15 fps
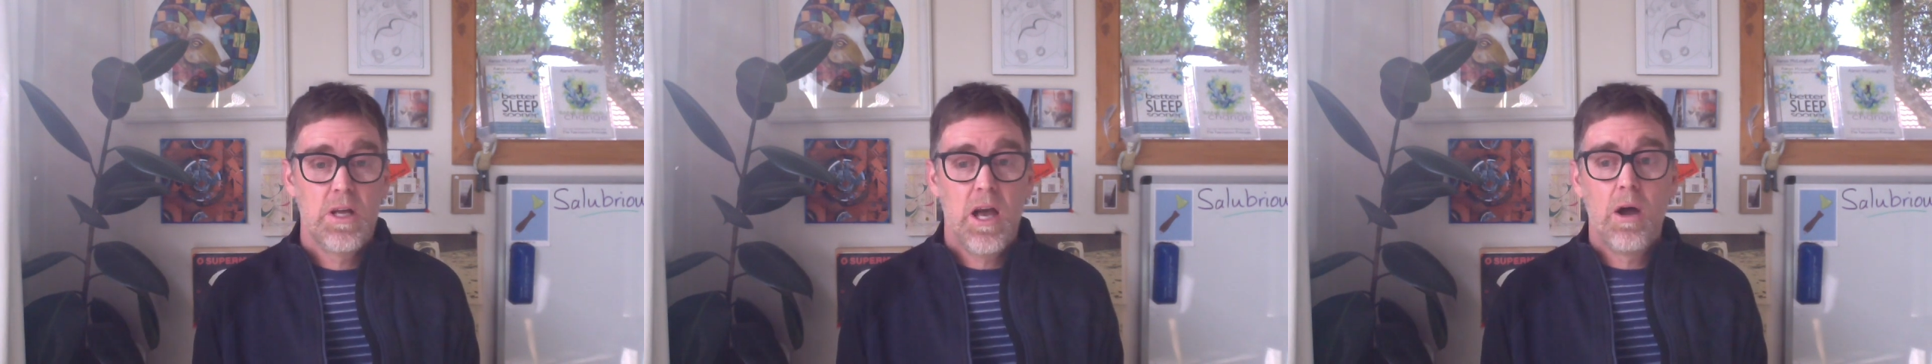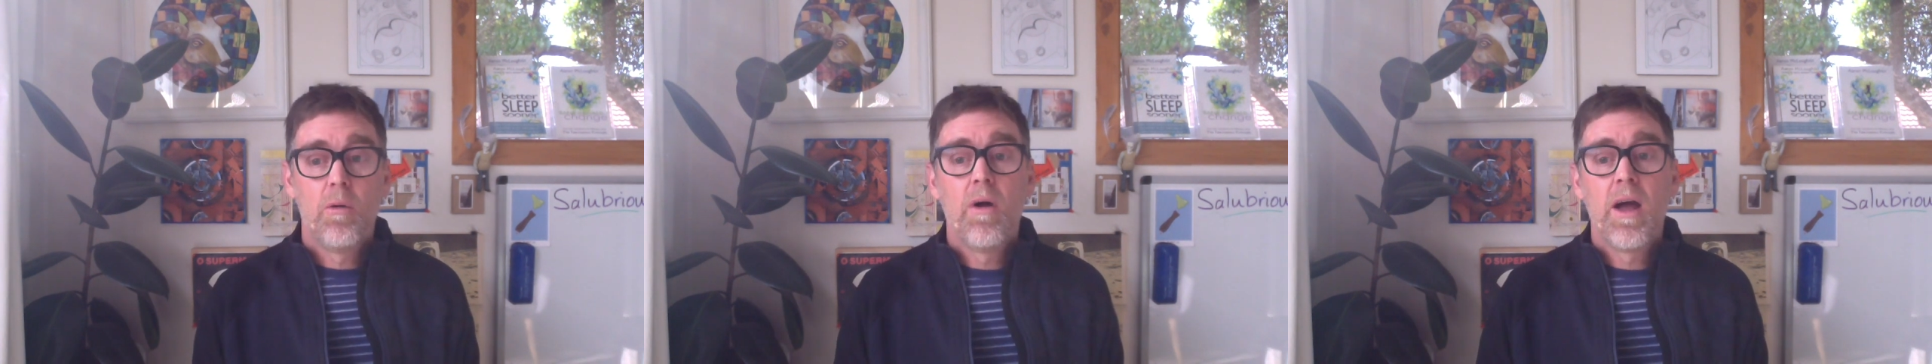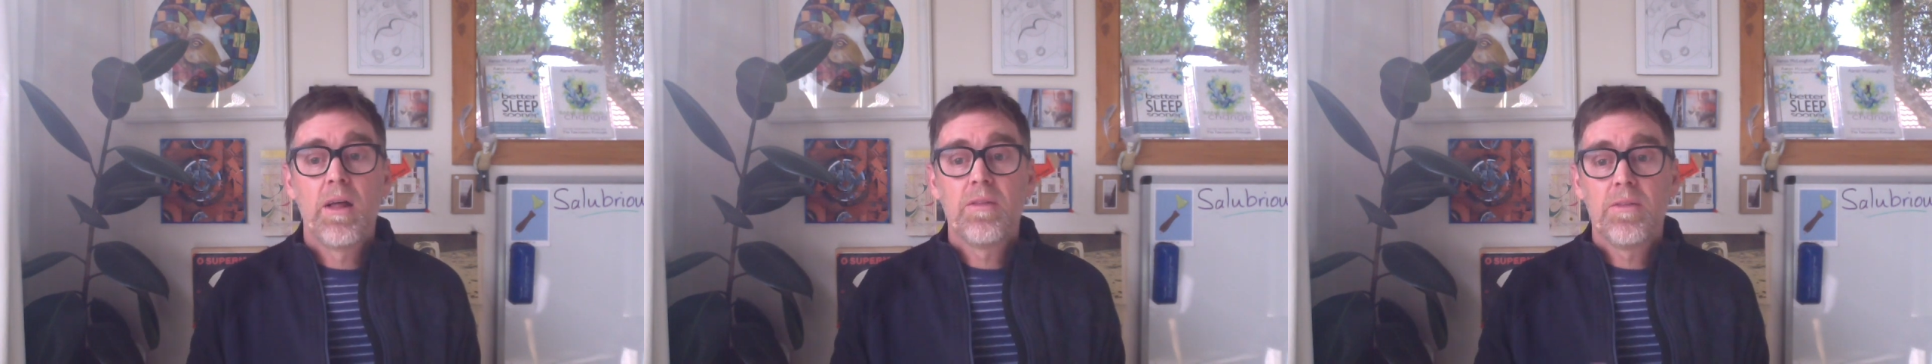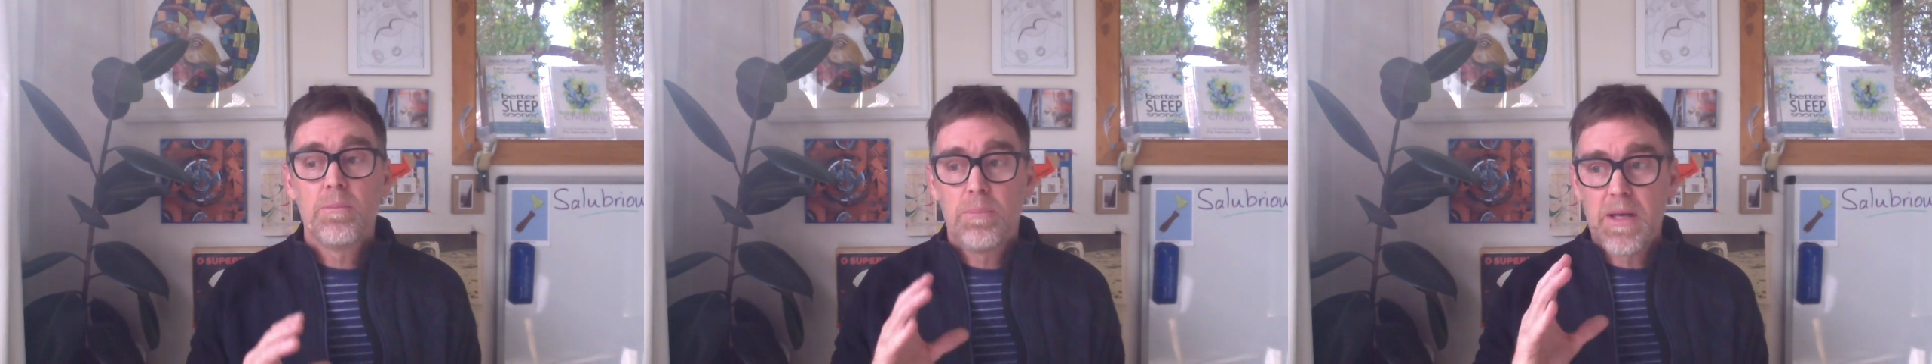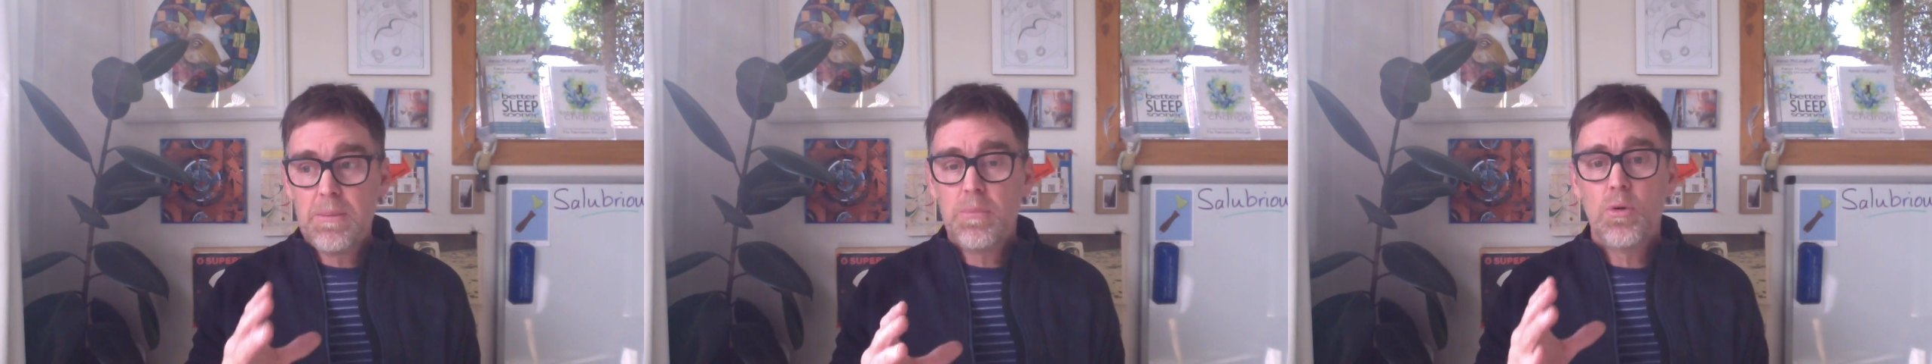around
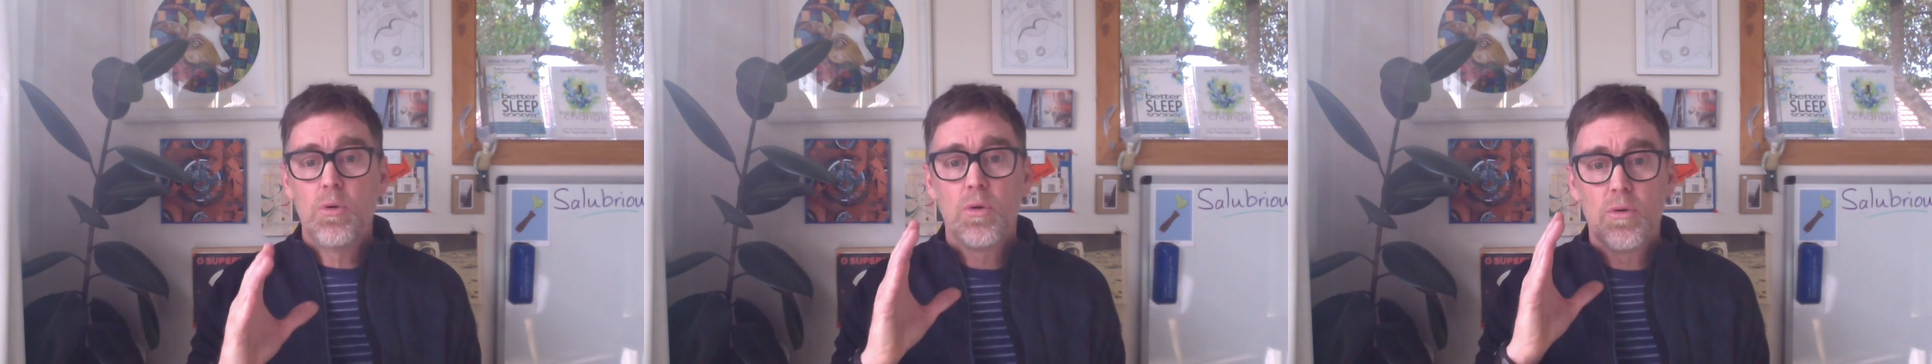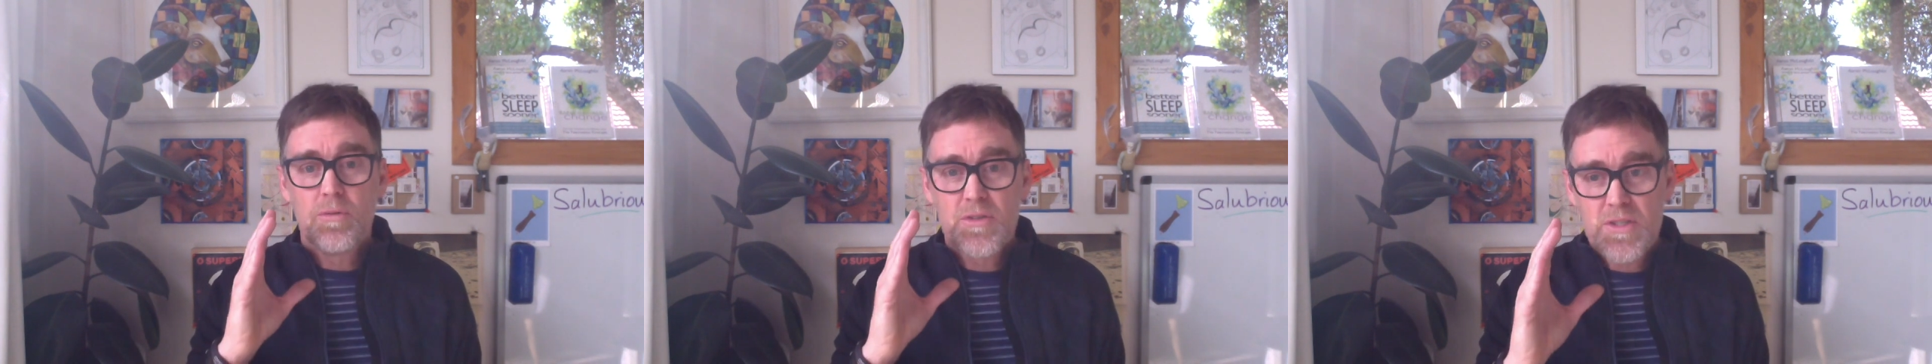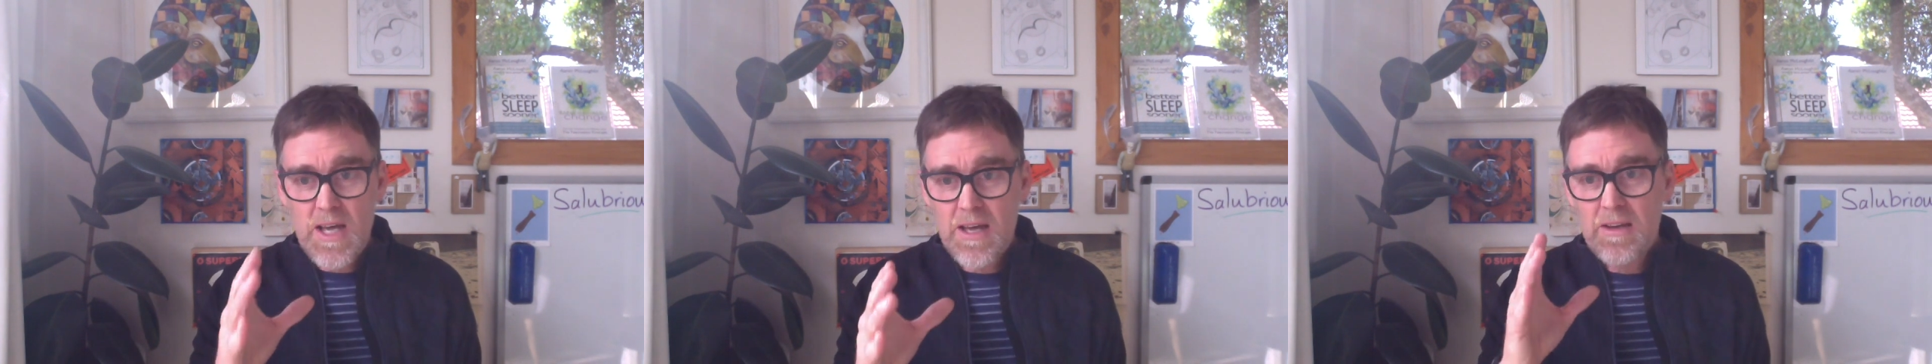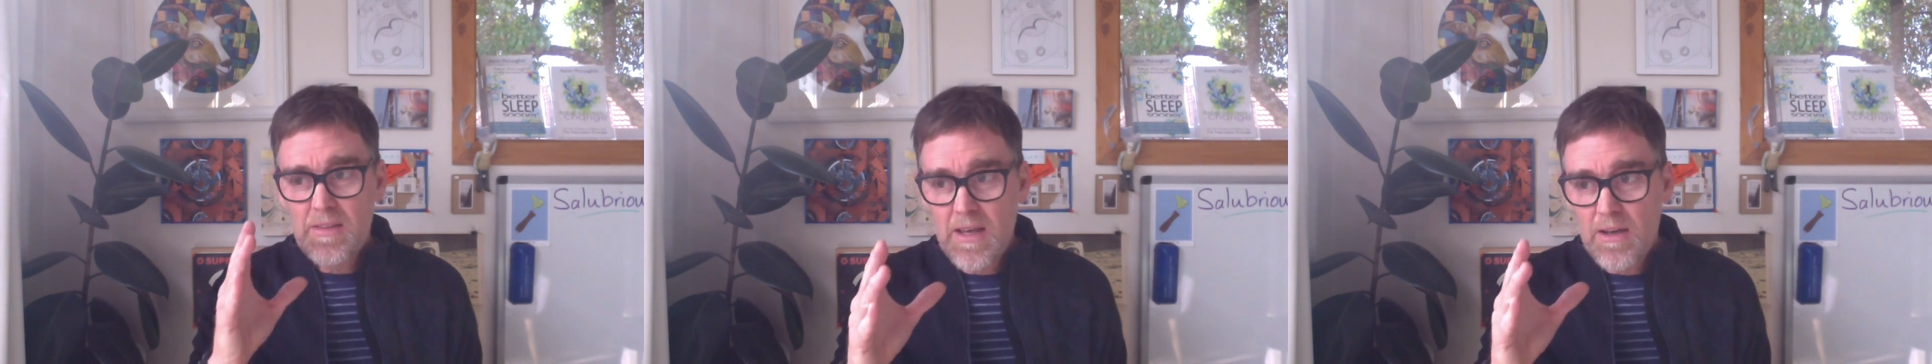people who have started that